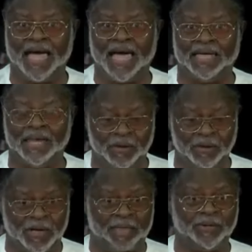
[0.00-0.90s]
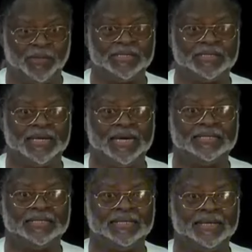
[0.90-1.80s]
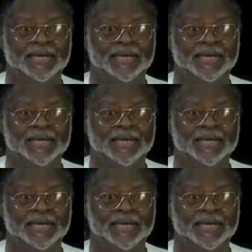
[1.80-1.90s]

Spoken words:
die, you capture the state